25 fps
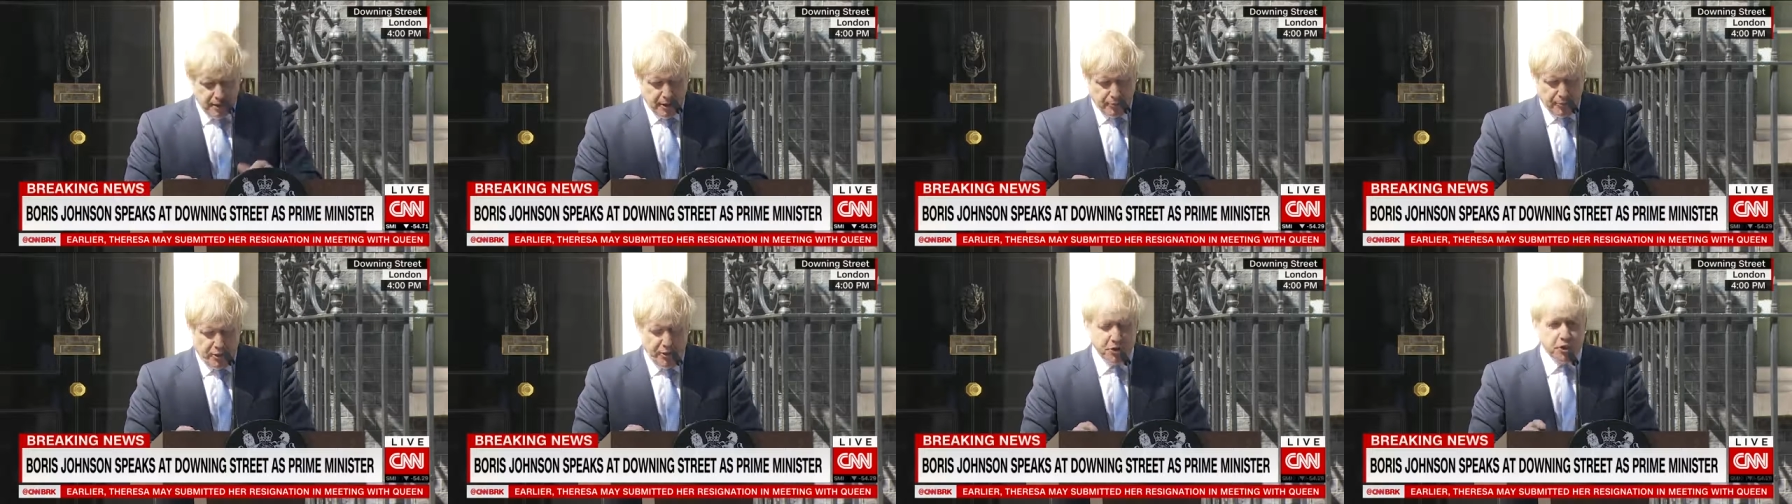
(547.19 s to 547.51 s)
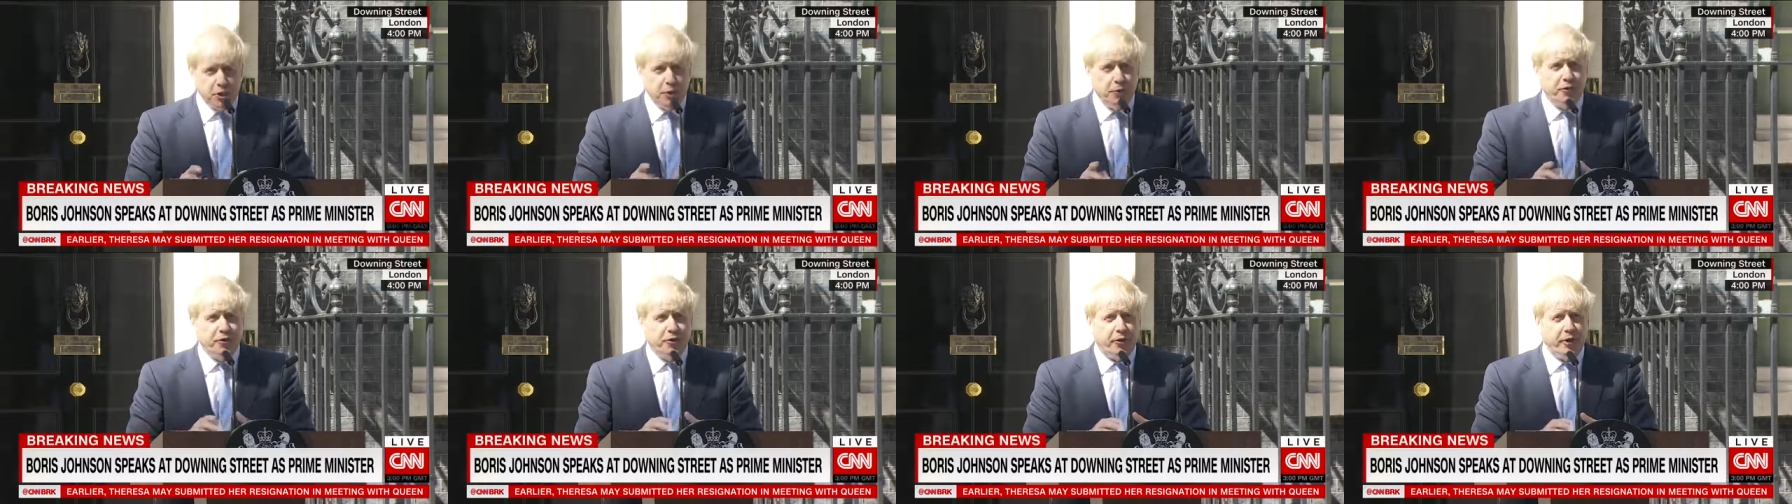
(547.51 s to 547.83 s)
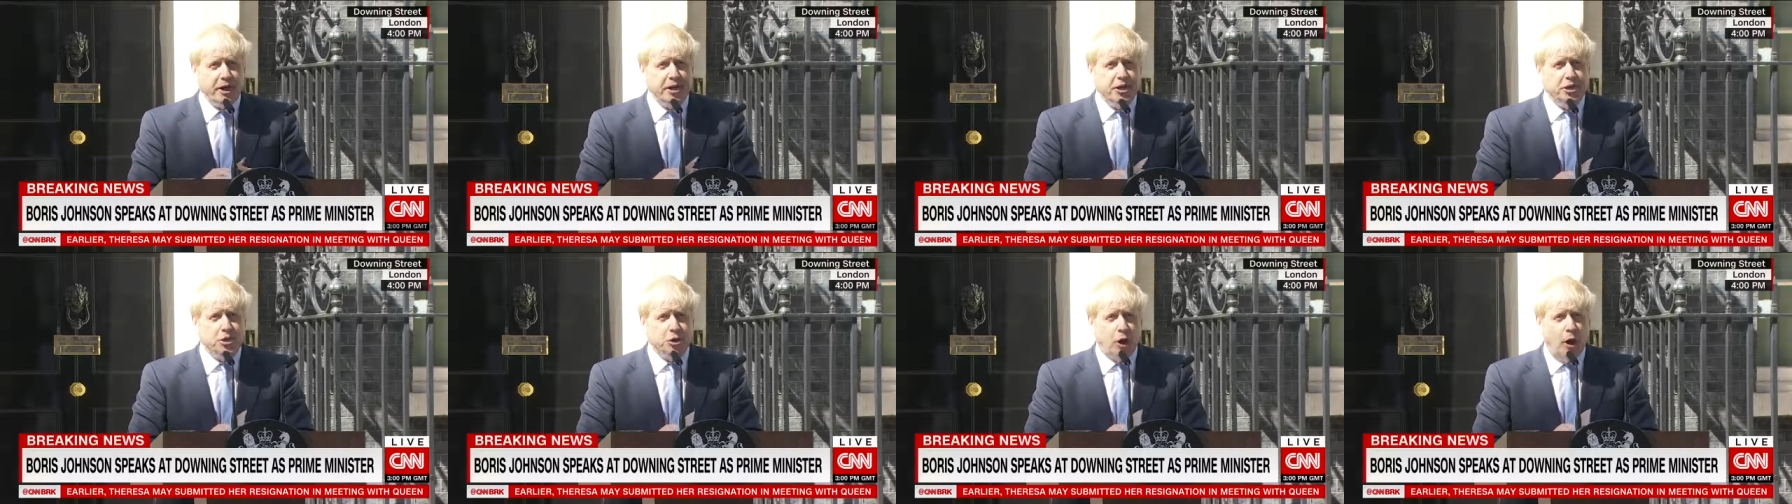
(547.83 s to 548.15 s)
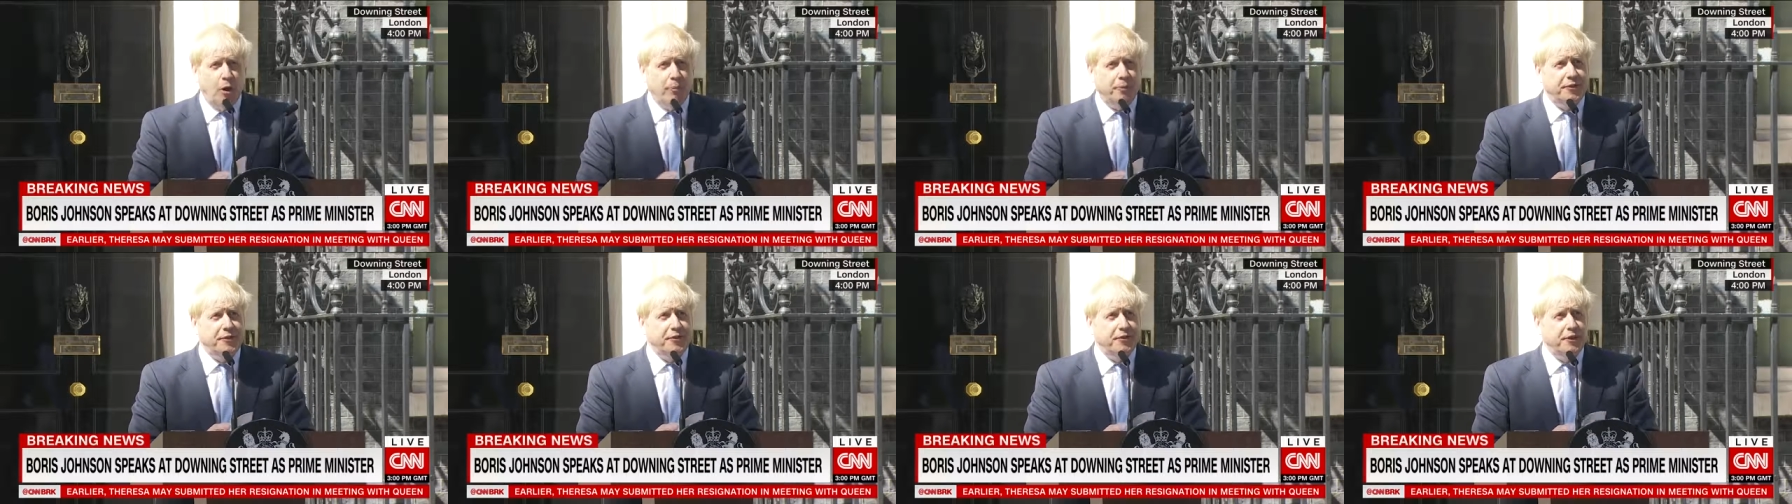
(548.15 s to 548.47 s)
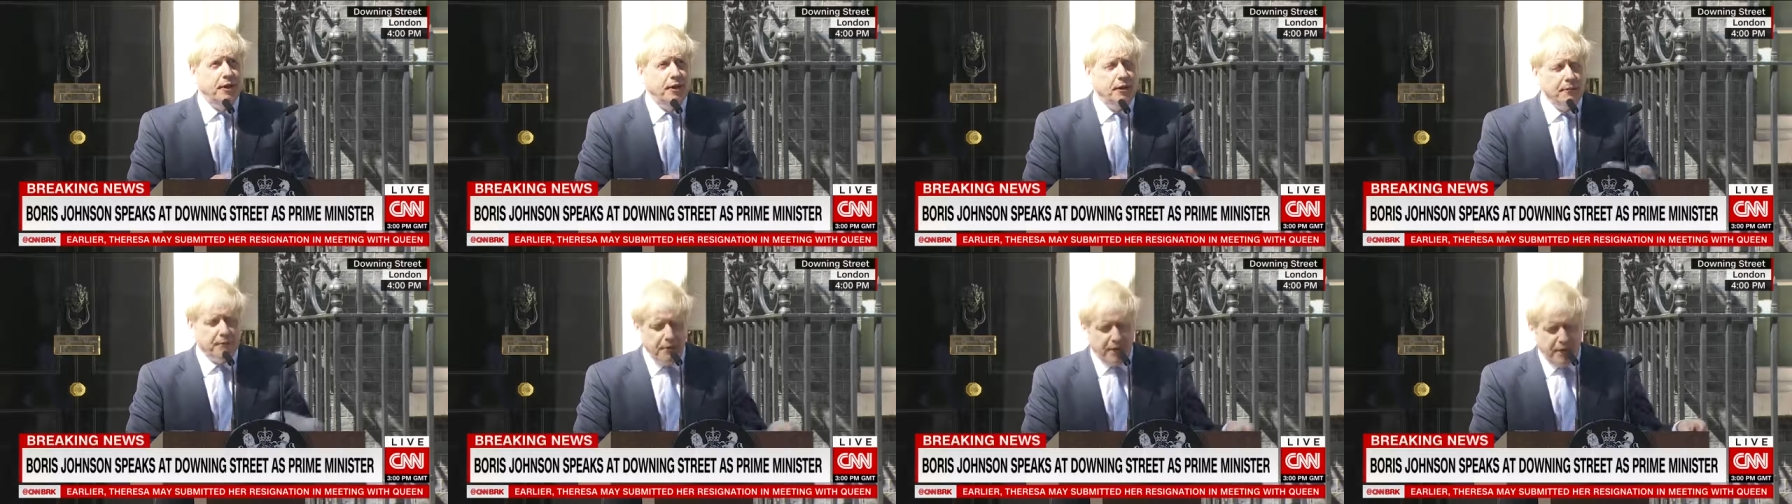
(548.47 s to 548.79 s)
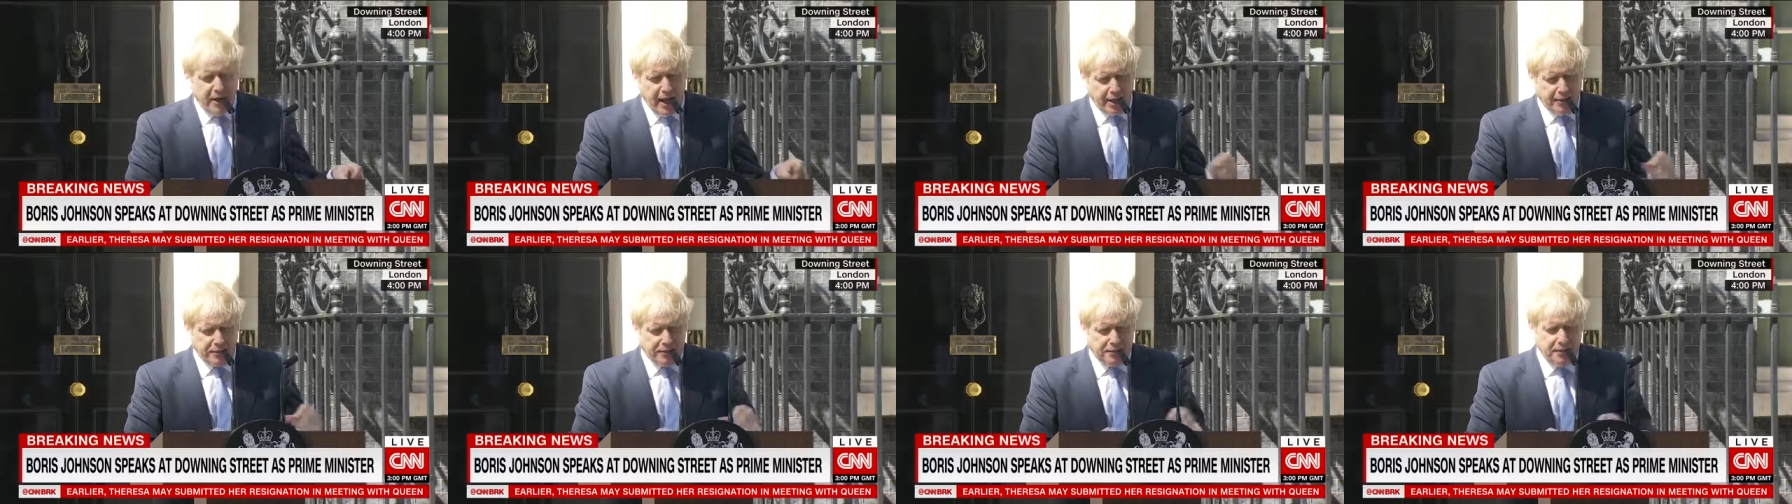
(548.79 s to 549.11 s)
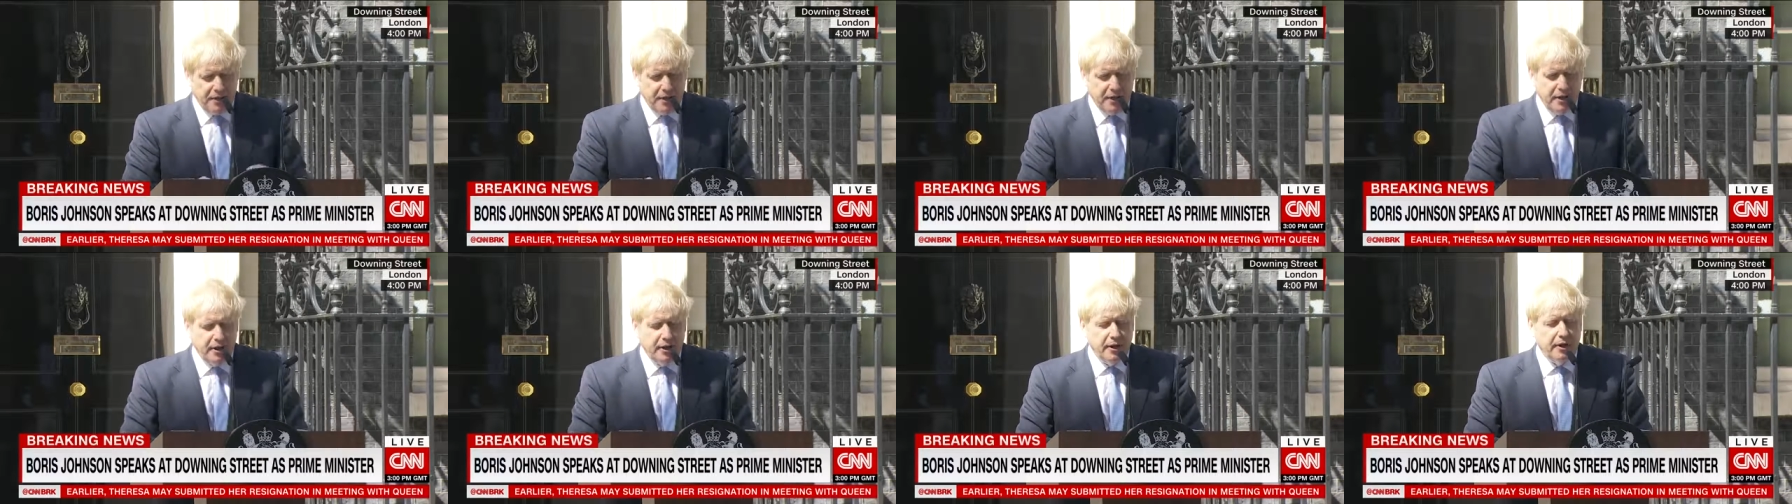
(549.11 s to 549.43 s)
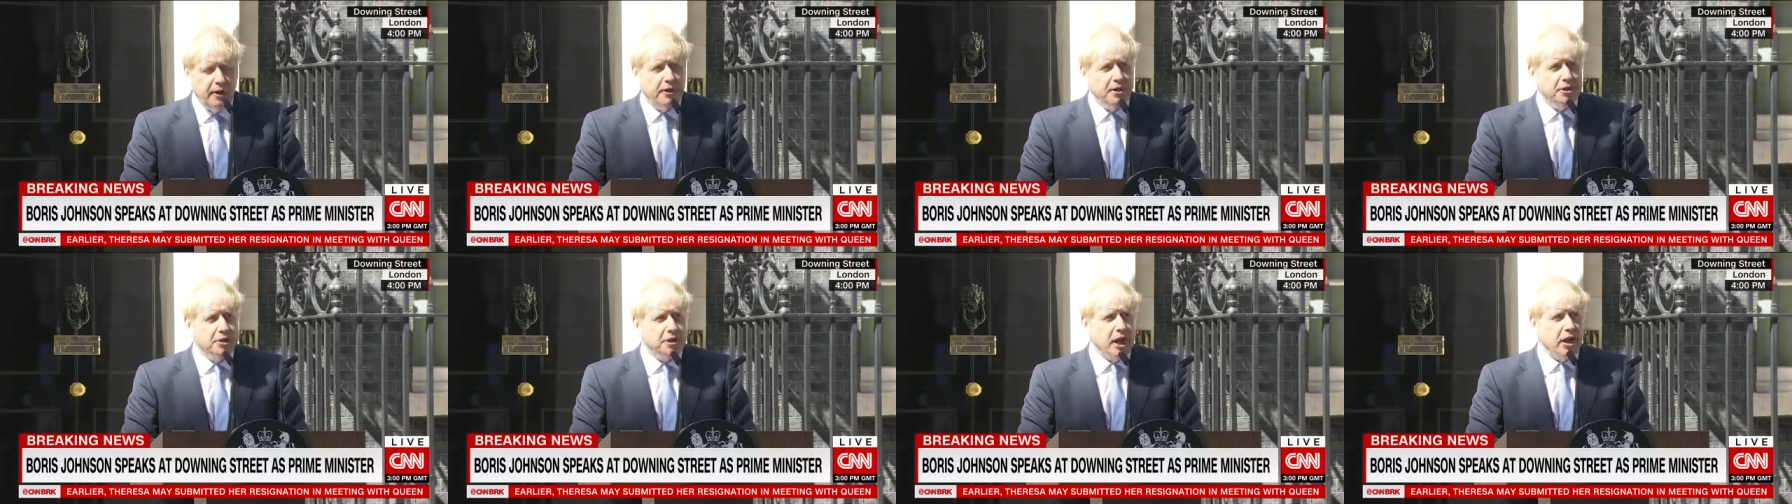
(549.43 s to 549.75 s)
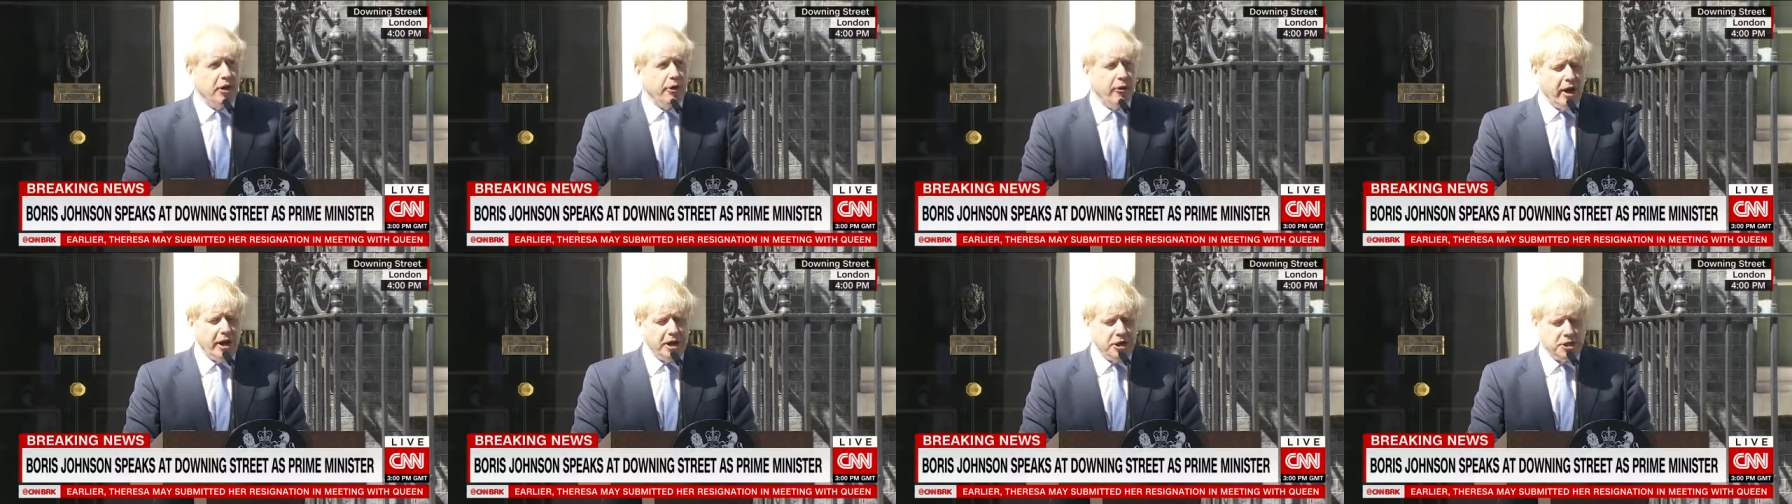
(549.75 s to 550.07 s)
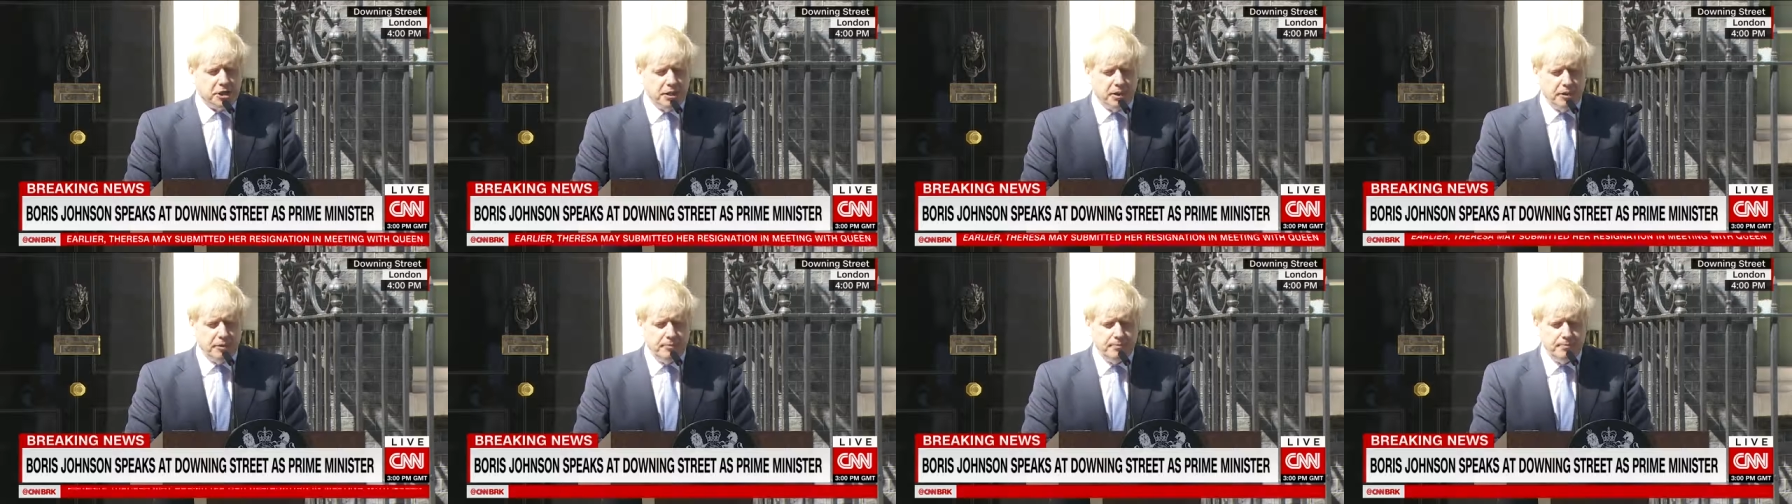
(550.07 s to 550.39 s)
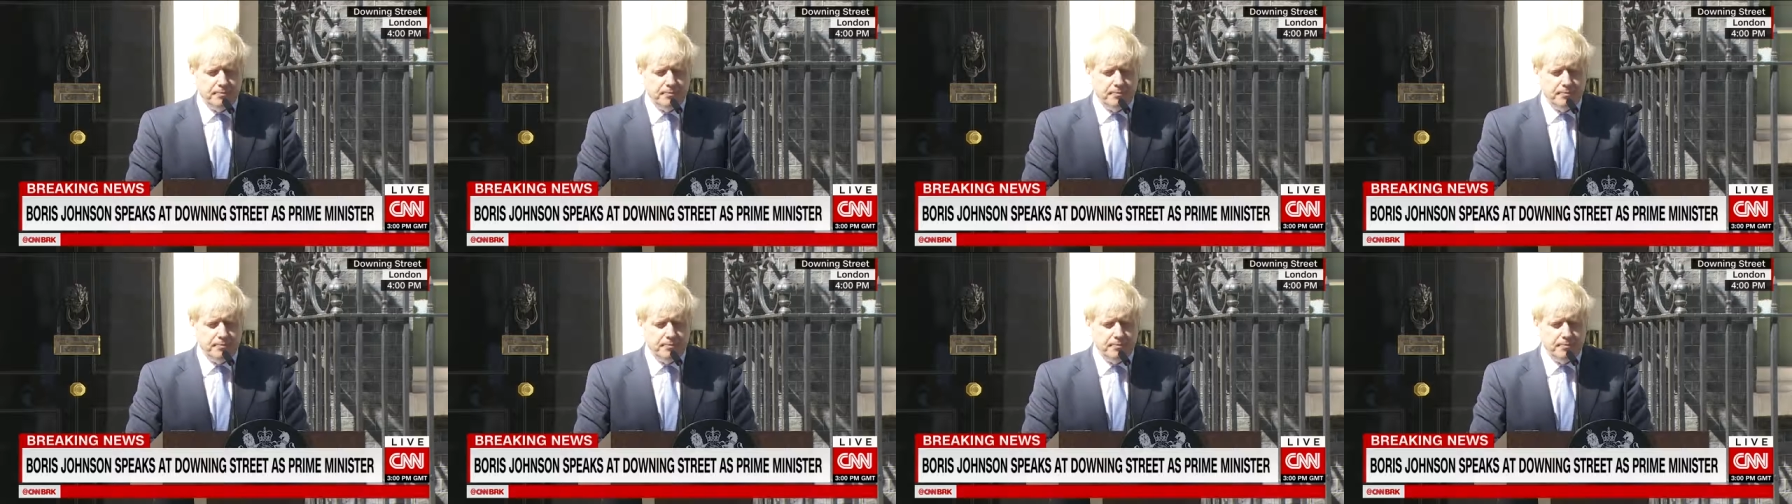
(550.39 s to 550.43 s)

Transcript: produce green jobs for the next generation.